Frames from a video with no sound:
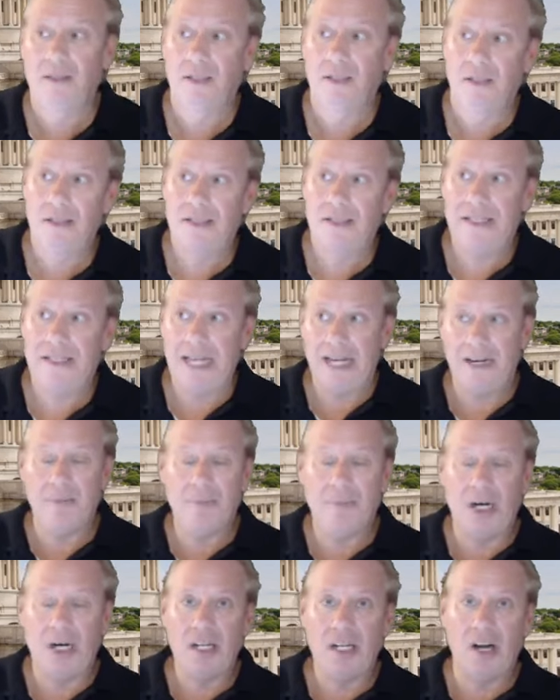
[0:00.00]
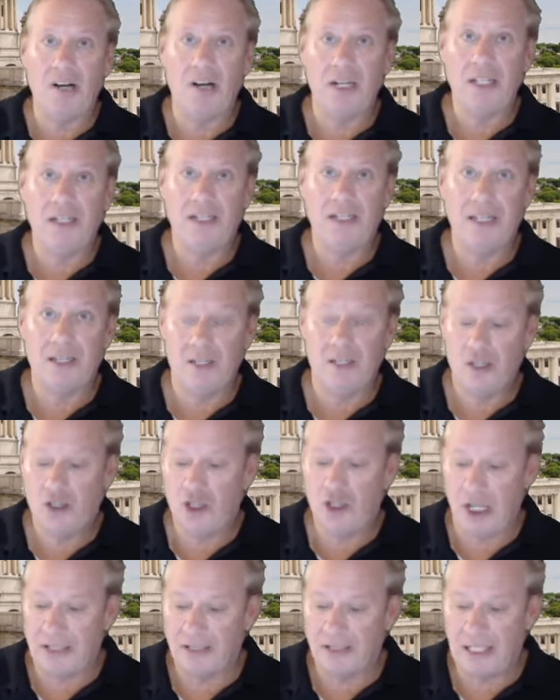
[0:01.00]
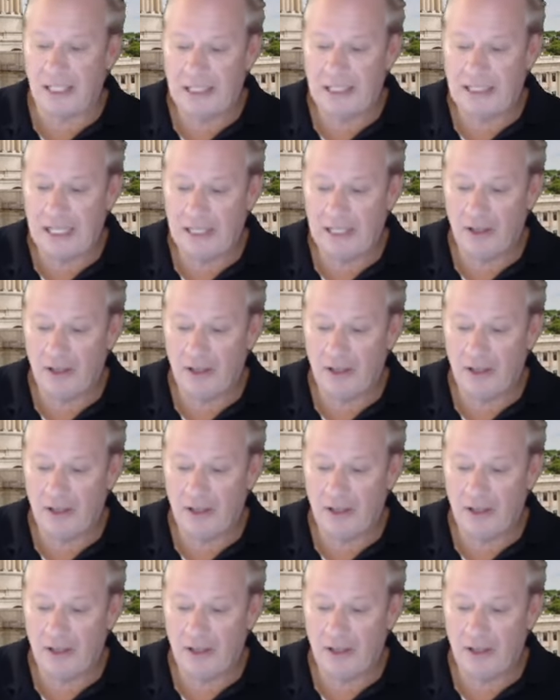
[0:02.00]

Senate Minority Leader Jessica De